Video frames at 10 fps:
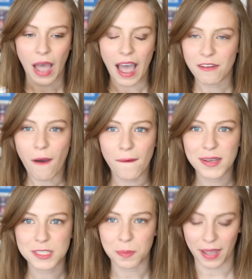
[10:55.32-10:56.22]
I
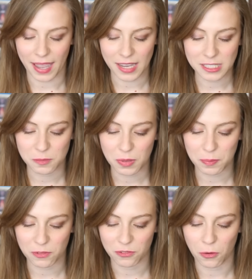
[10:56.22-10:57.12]
always planned,
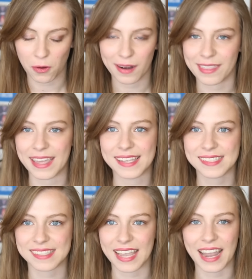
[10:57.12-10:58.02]
but before
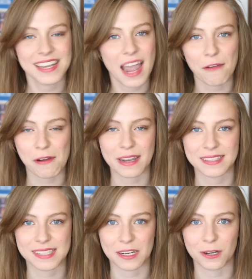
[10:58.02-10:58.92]
this, like, I never
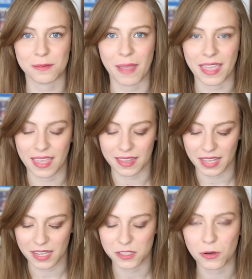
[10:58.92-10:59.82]
considered making it
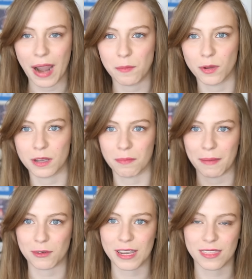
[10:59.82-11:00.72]
like a scrapbook
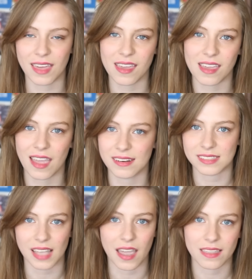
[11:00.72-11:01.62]
memory thing,
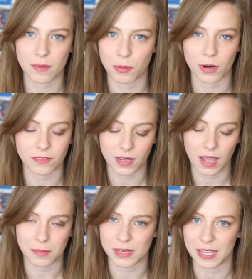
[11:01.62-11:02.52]
it's like the perfect
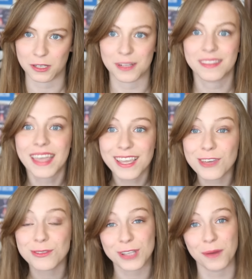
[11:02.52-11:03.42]
combination. Thank
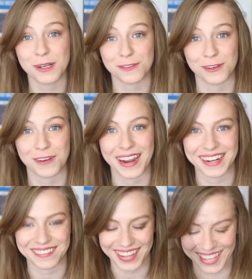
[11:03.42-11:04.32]
you so much for
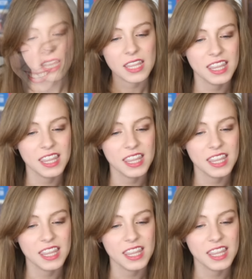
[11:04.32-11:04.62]
writing me.